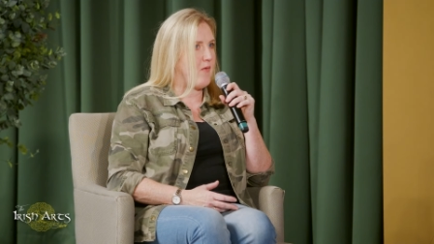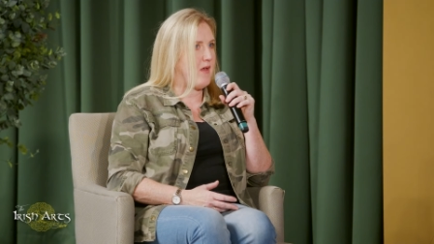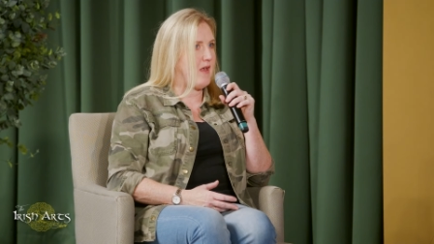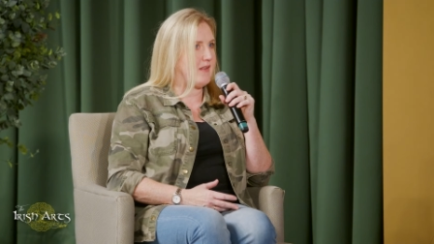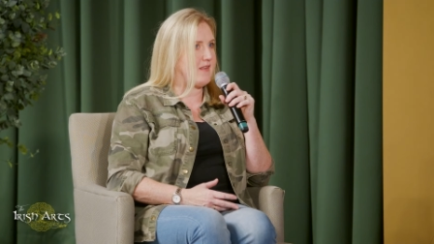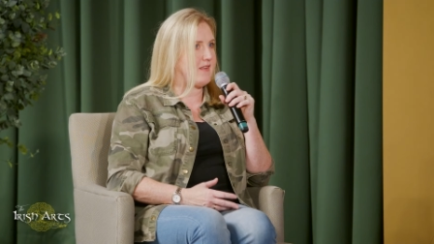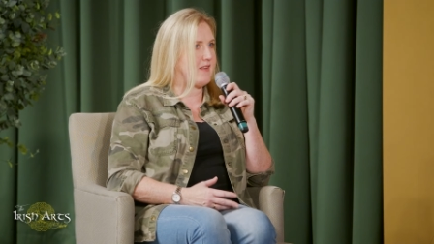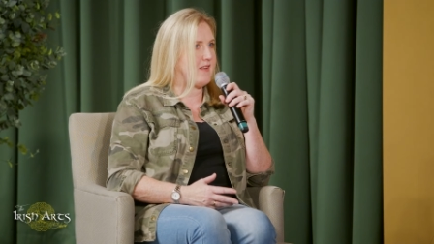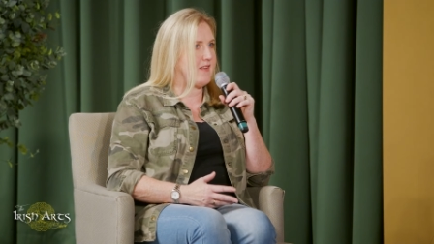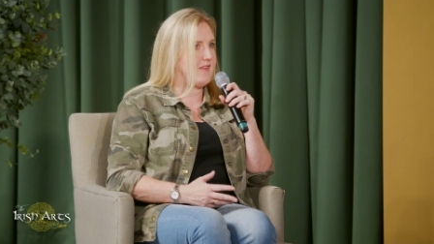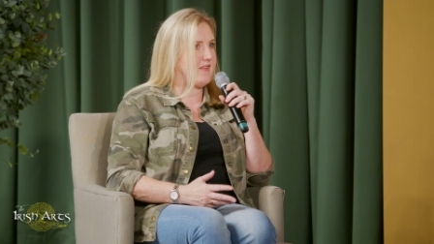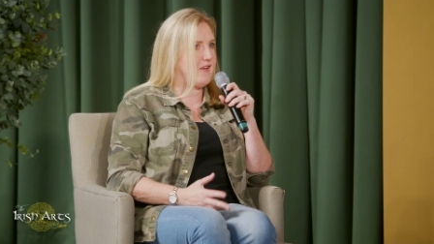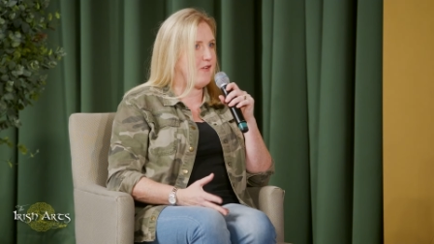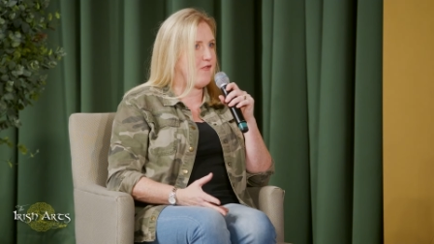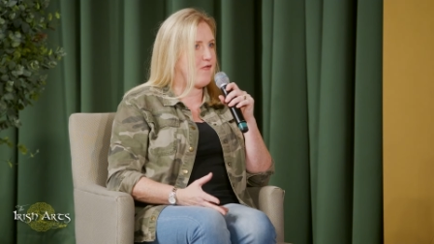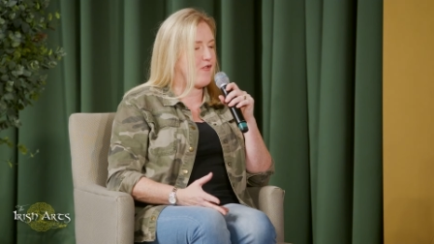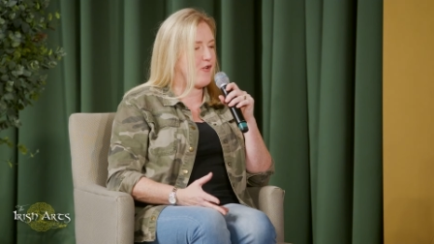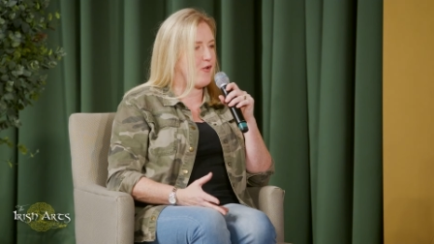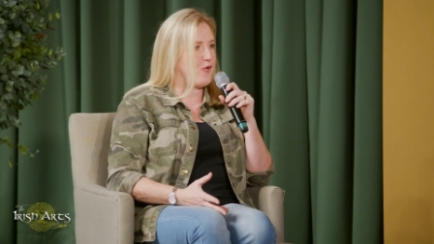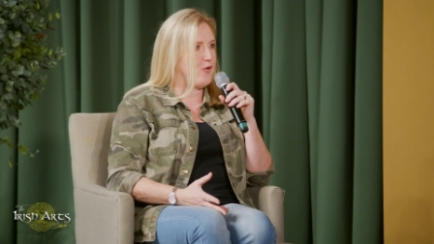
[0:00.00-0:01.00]
it's a
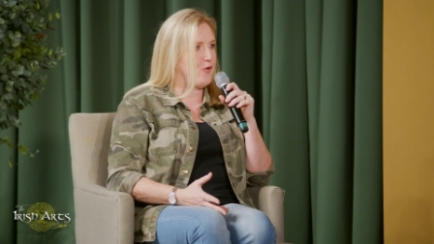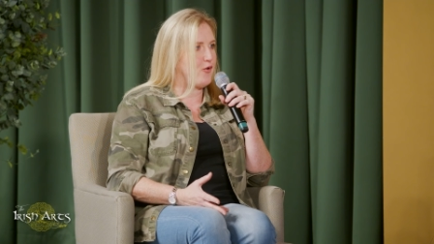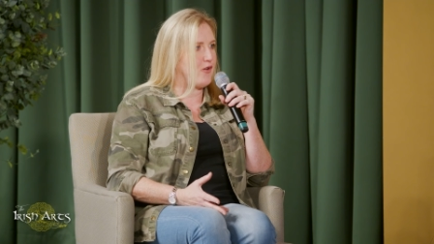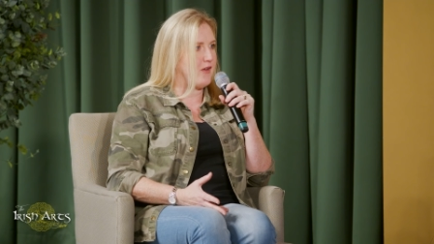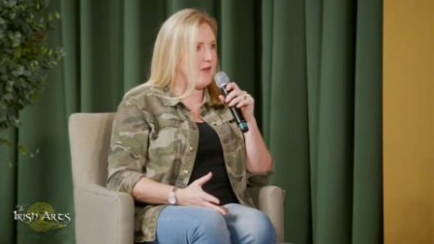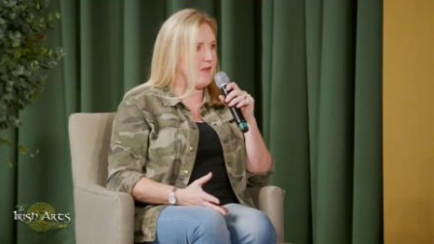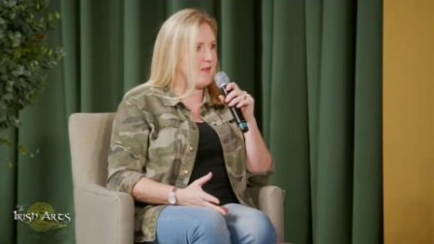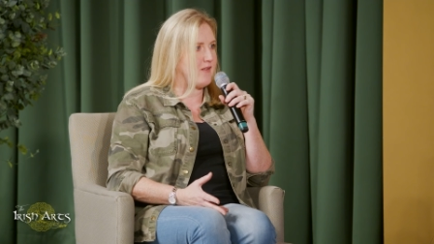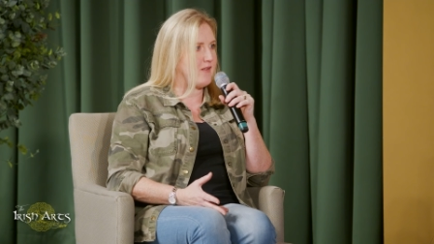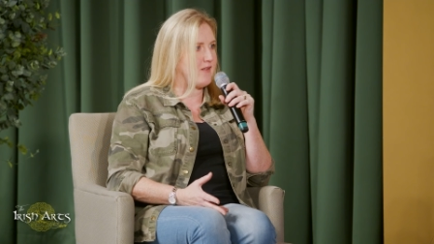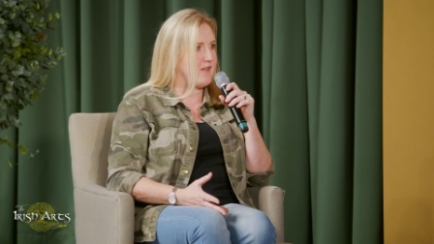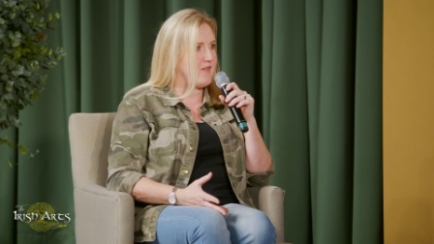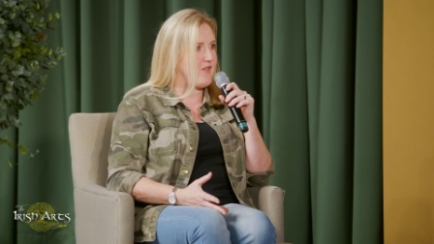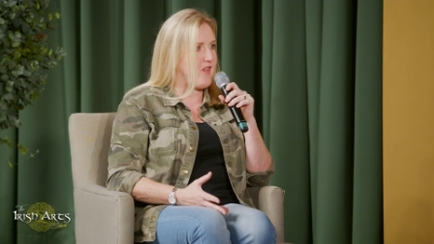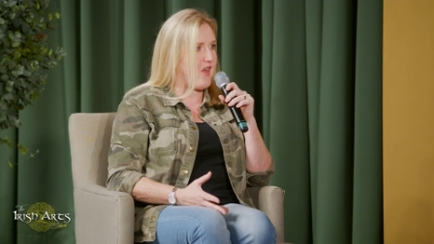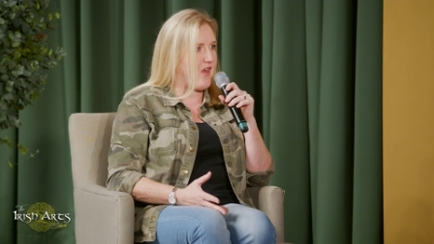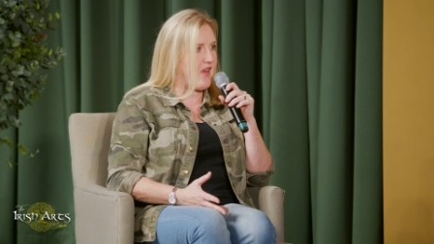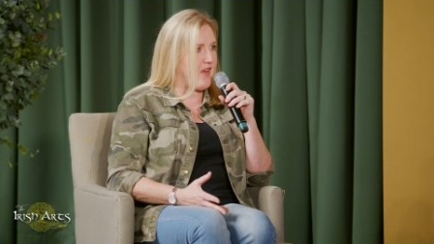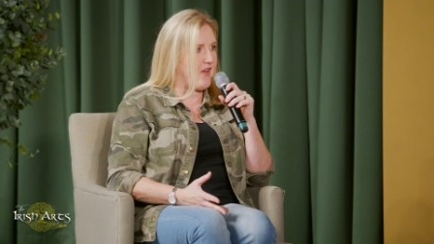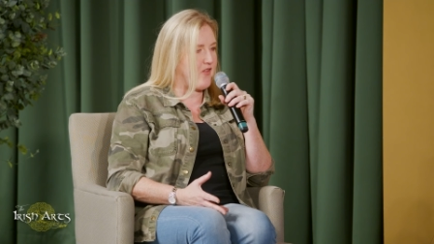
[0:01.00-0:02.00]
different audience.
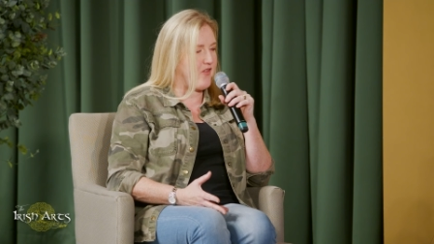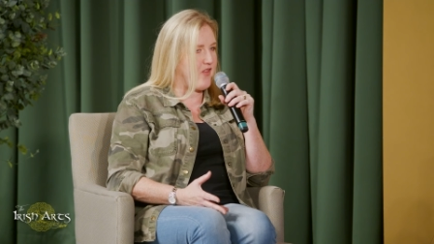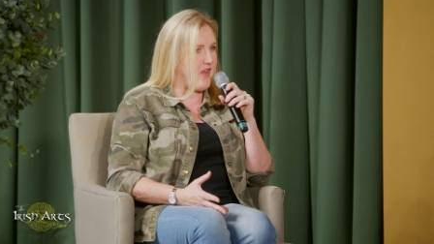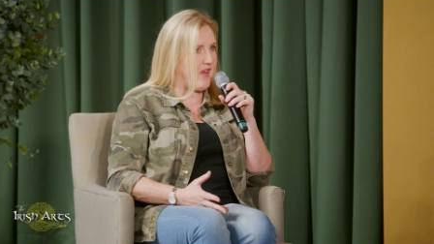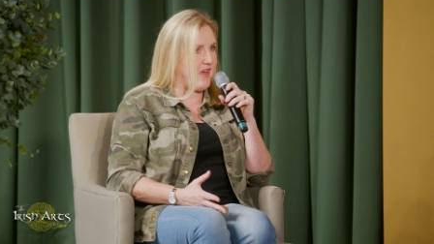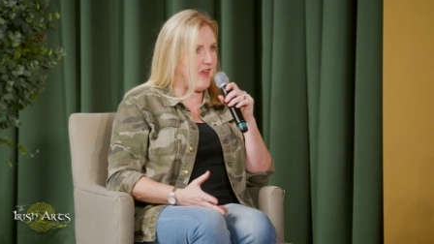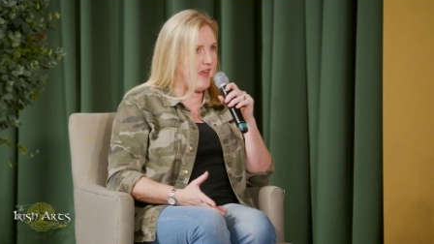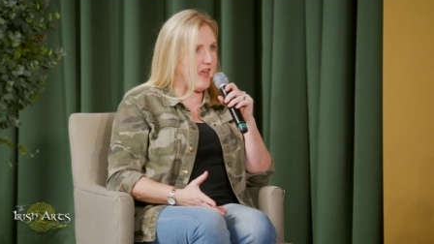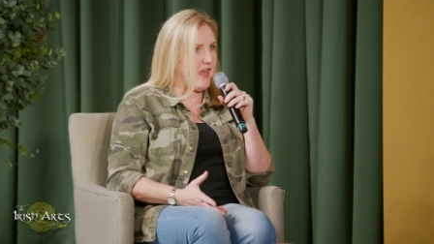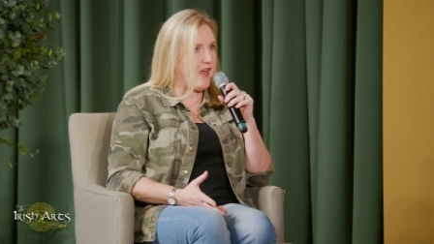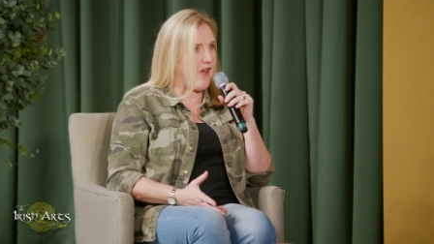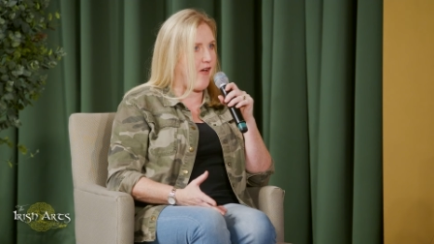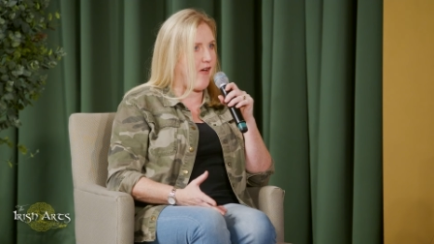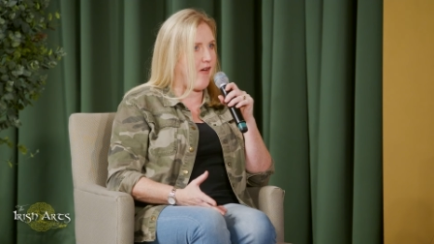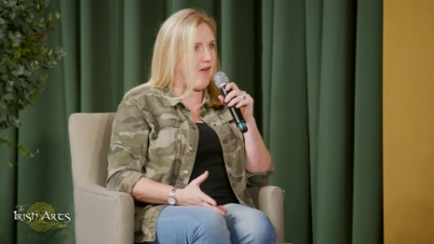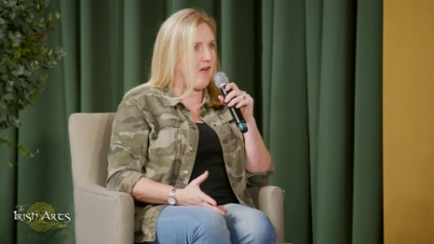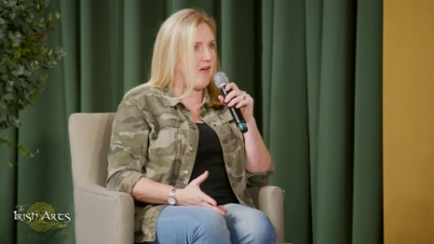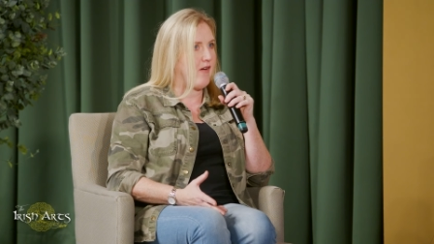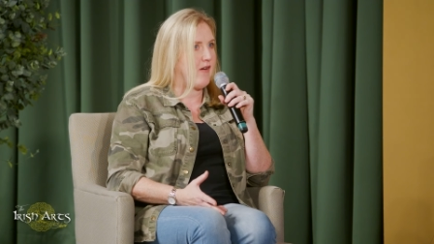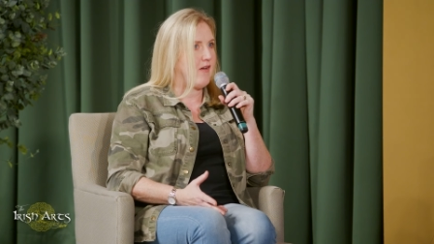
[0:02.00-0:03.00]
They're
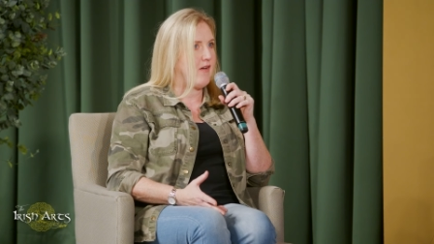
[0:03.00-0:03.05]
here,